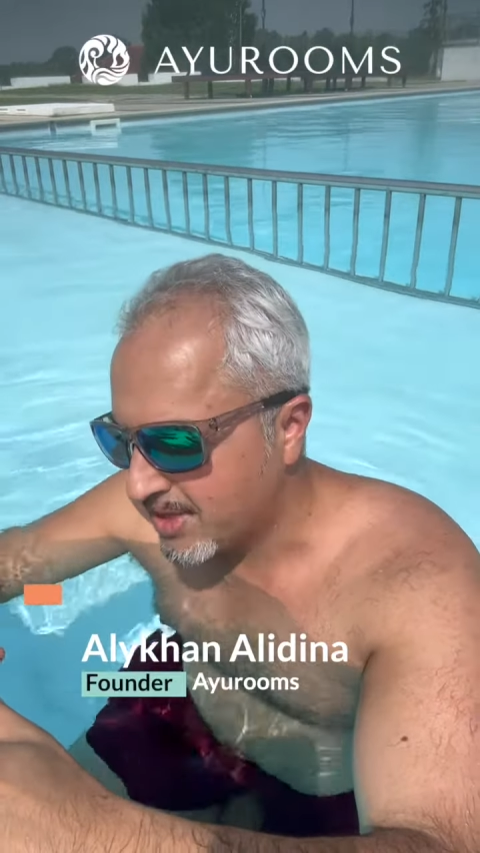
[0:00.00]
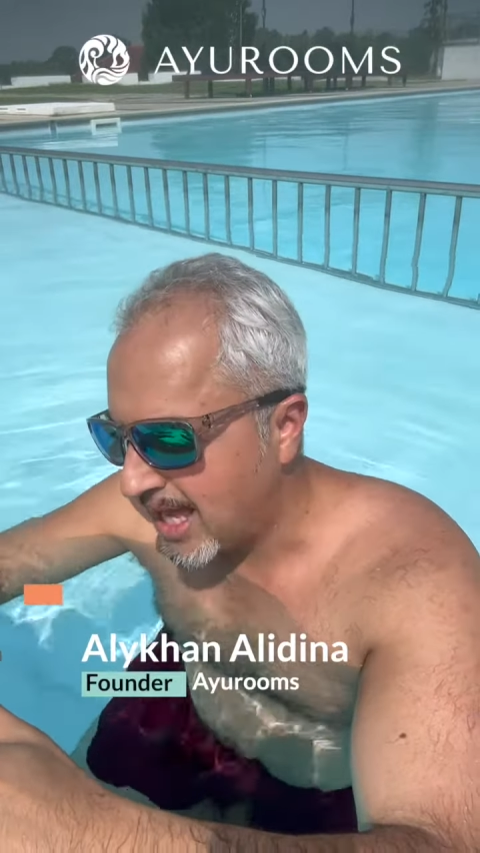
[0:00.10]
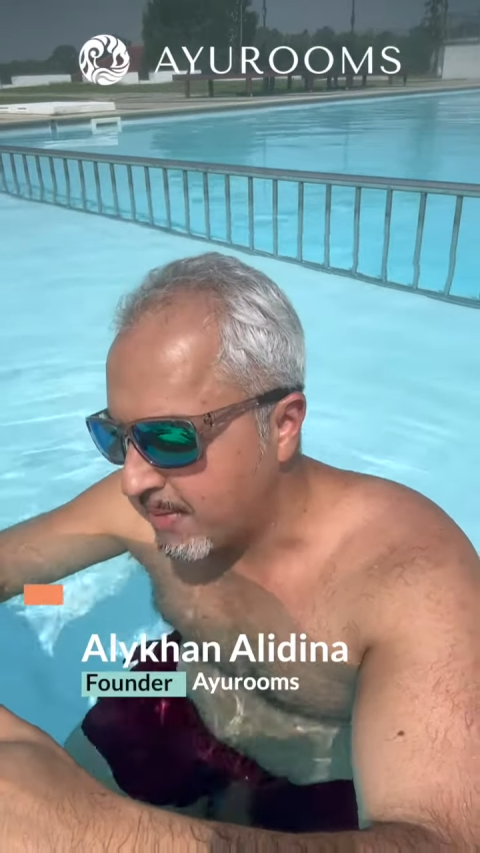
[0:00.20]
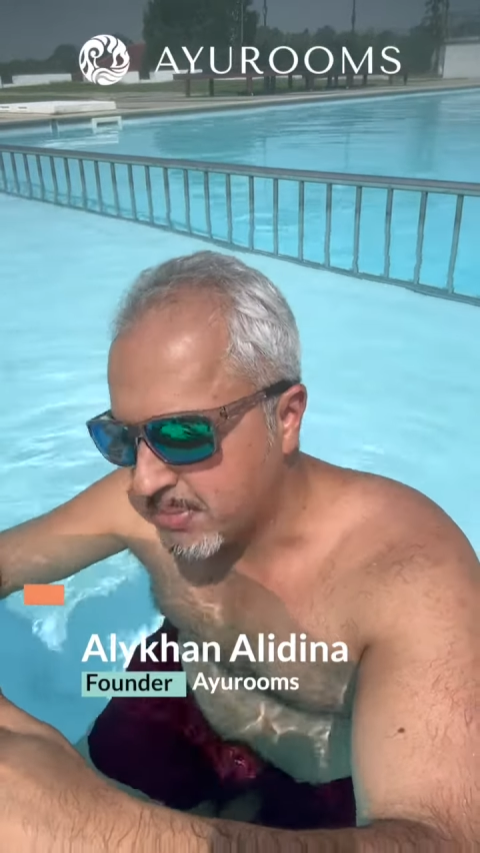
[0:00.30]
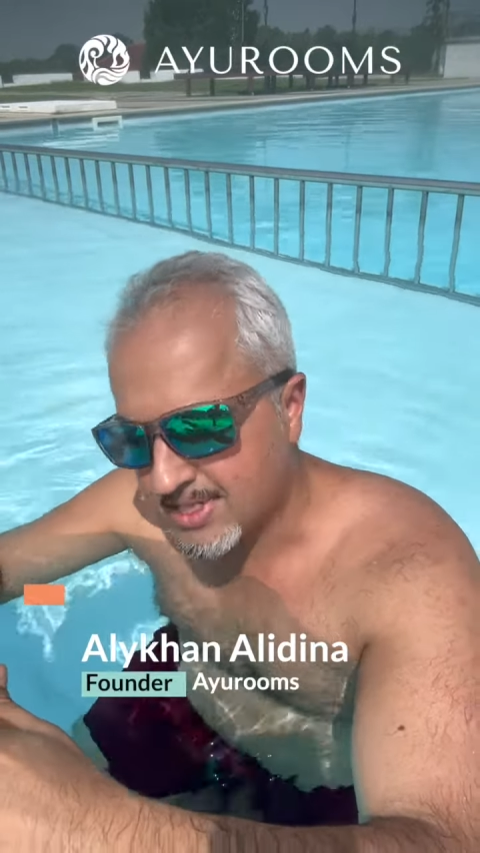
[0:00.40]

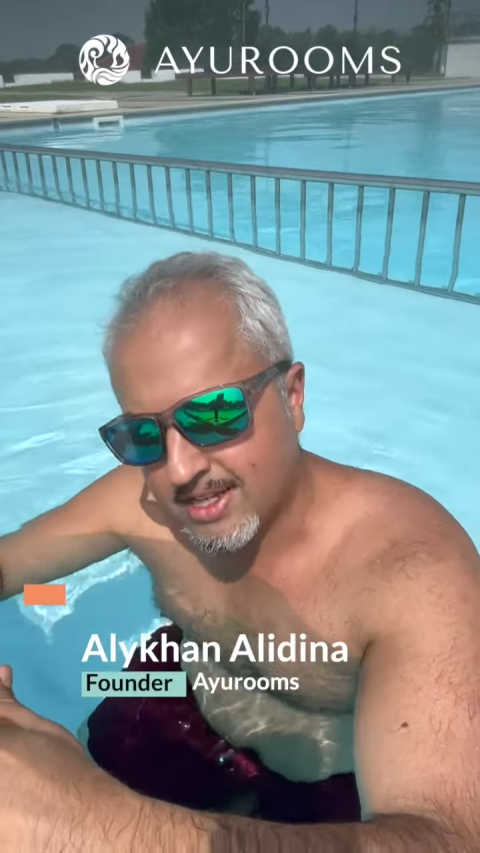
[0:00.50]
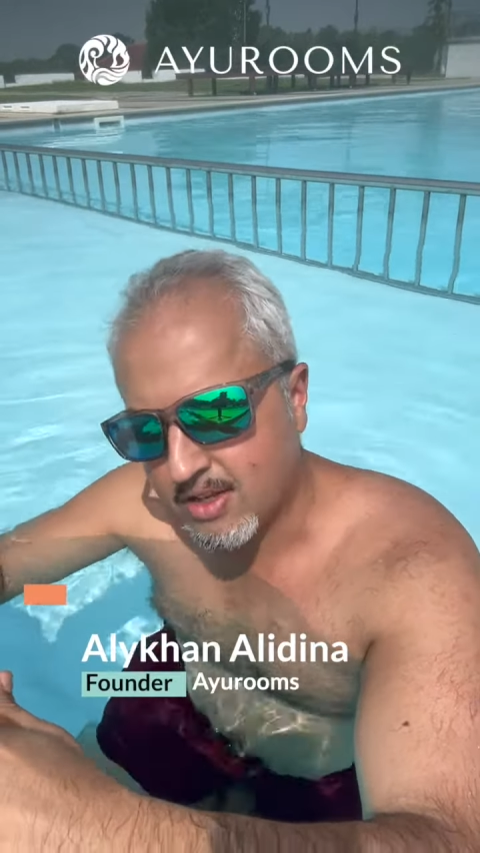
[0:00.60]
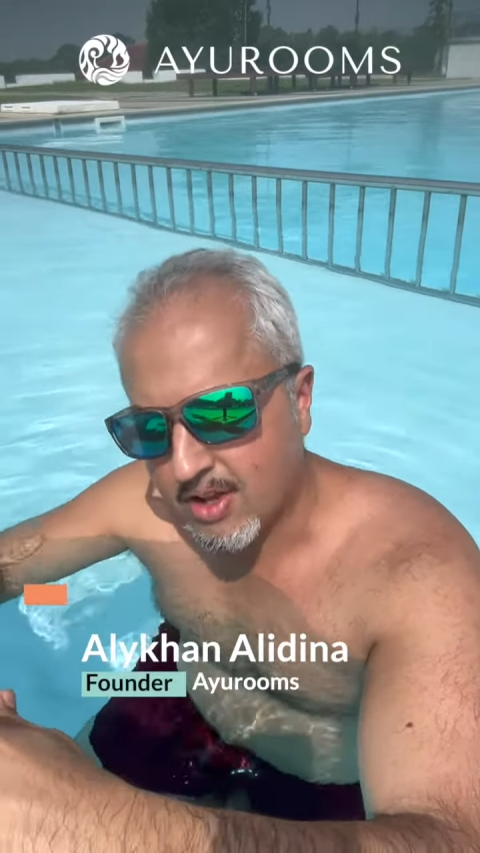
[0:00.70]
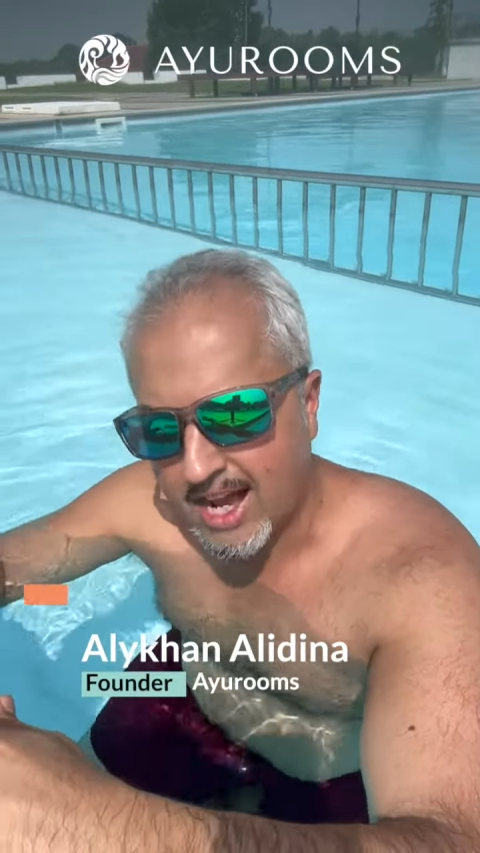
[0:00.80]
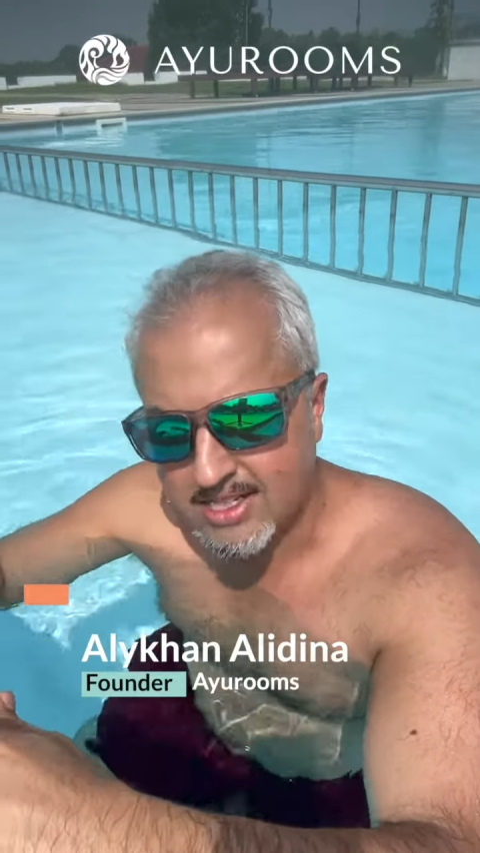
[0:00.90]
that
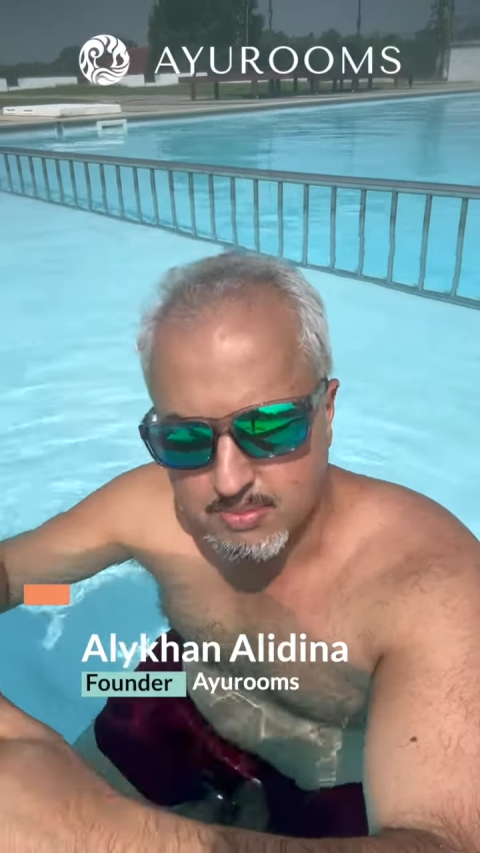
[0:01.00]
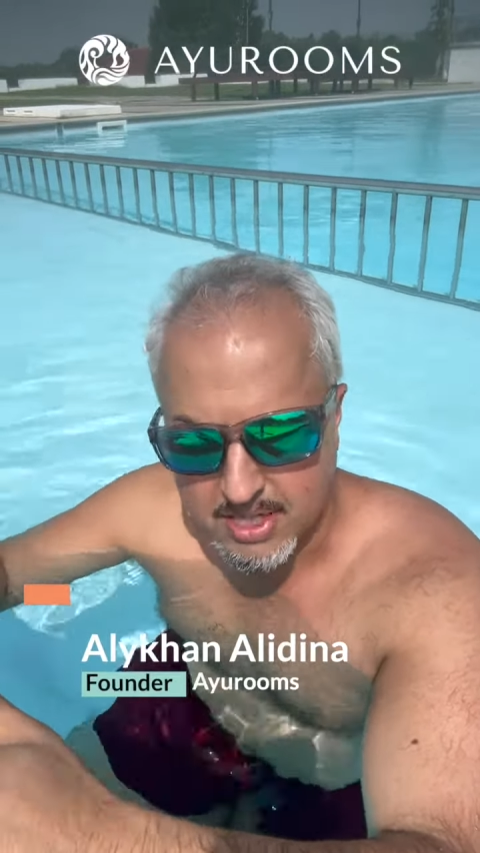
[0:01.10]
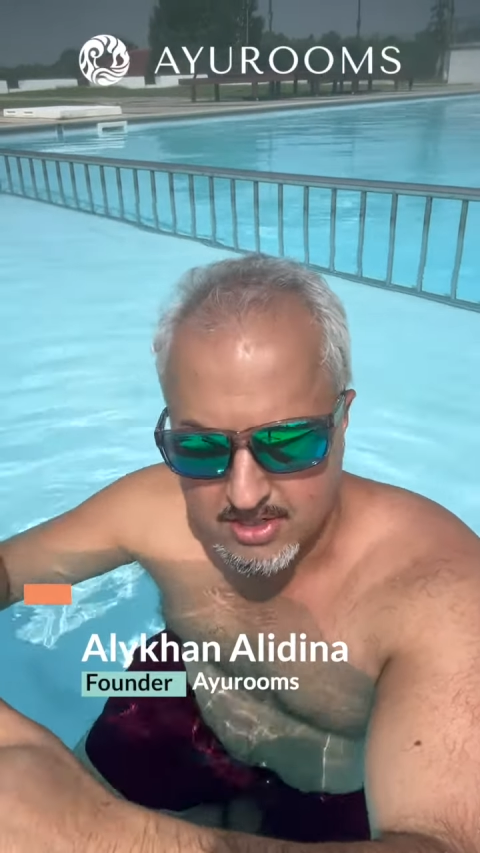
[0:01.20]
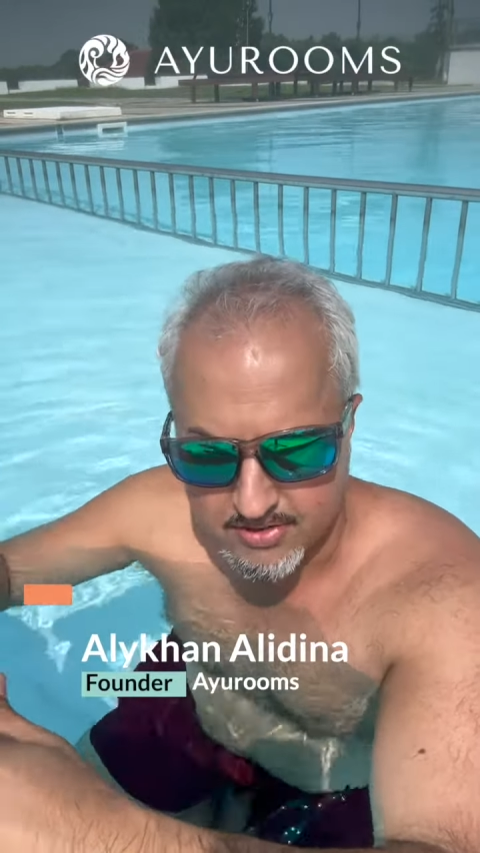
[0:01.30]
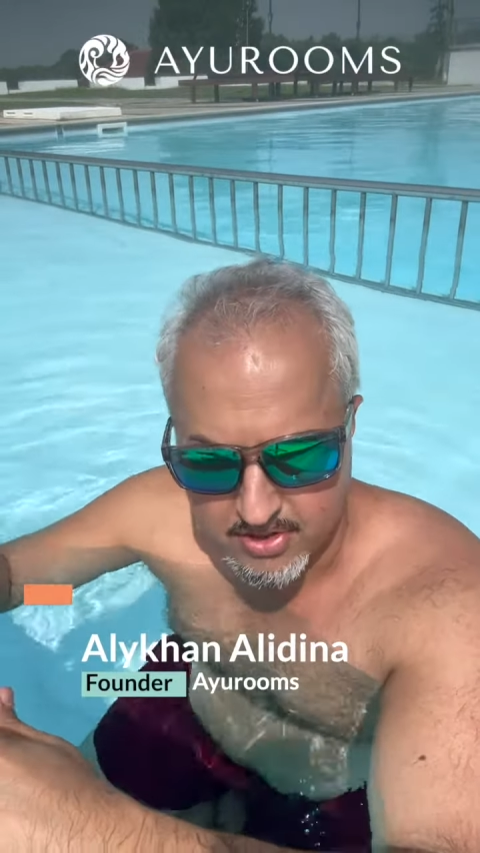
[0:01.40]
particular
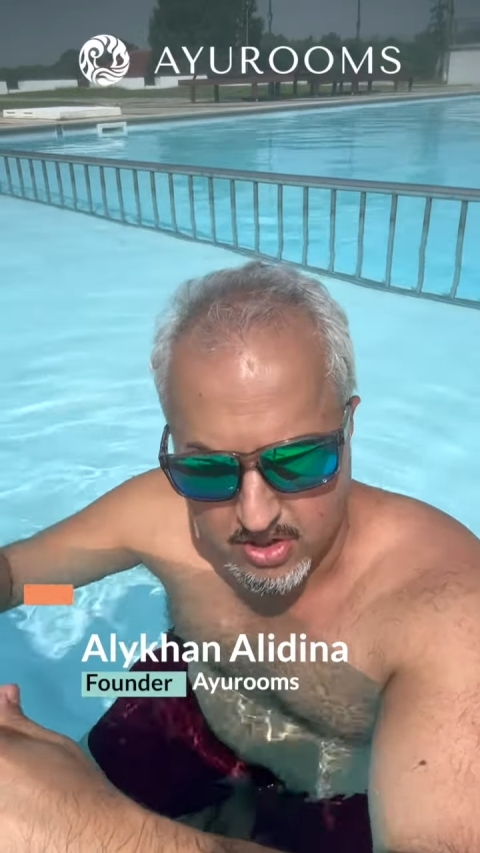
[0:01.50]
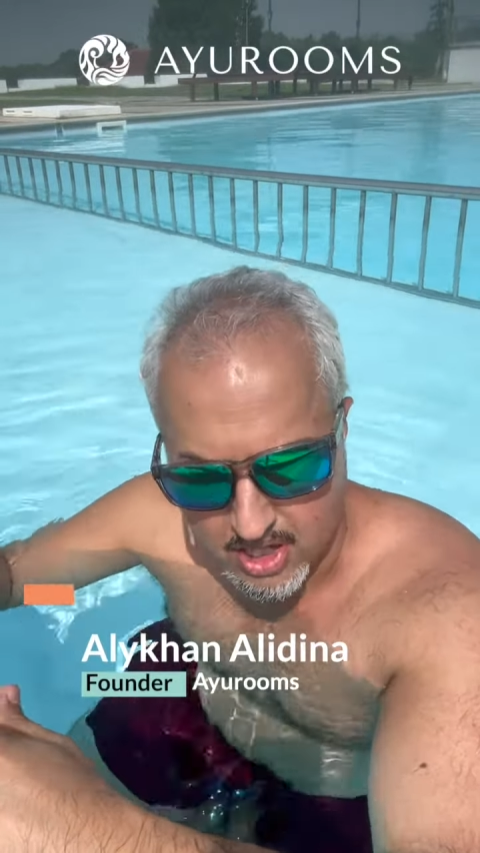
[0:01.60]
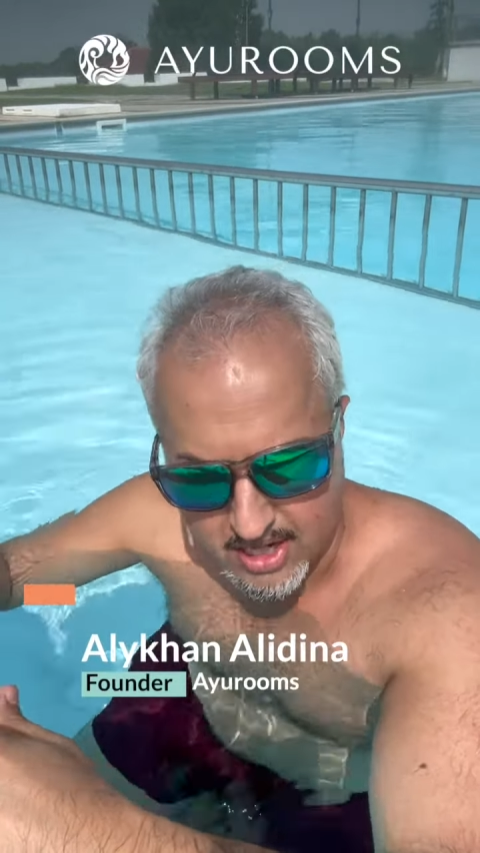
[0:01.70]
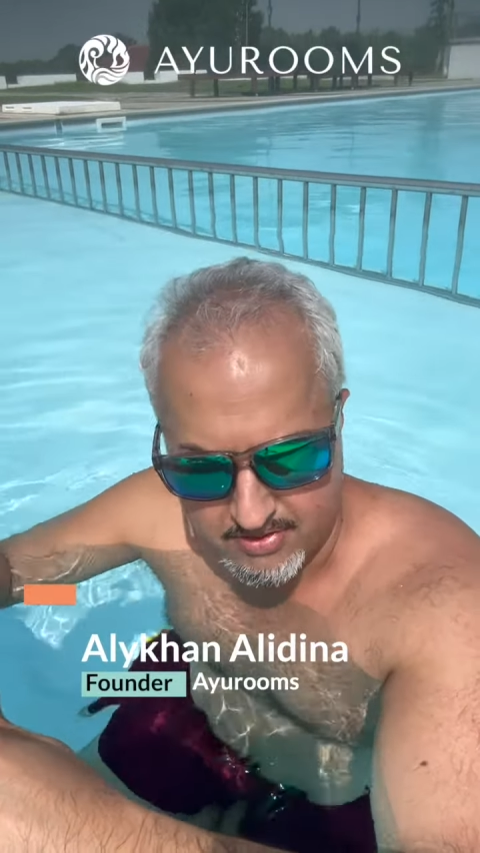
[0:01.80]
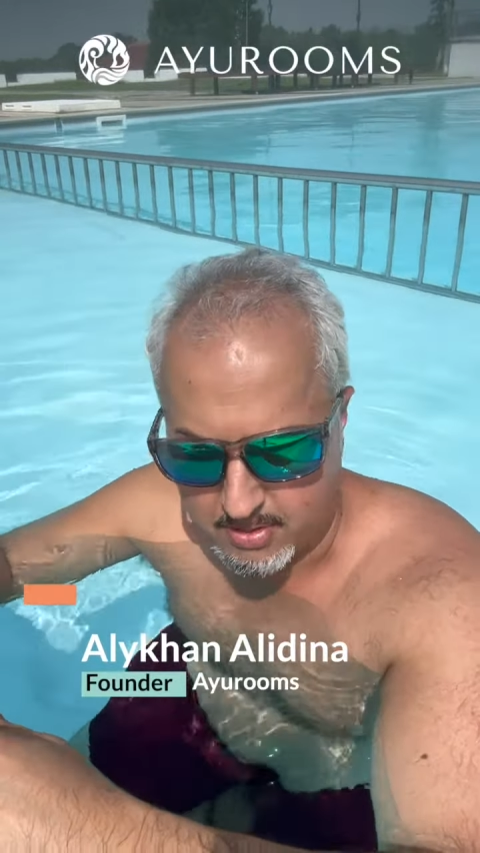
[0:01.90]
aspect of their life.